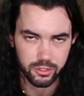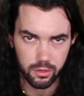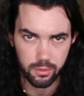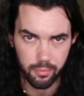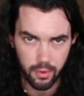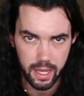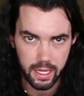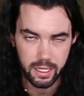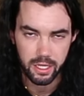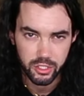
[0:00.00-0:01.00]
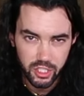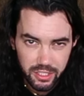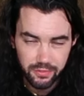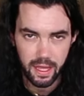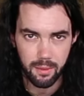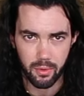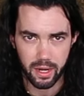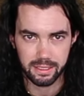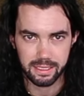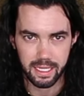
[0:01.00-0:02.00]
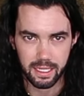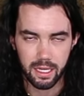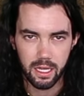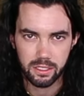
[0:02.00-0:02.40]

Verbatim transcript: certain brand just for that brand's sake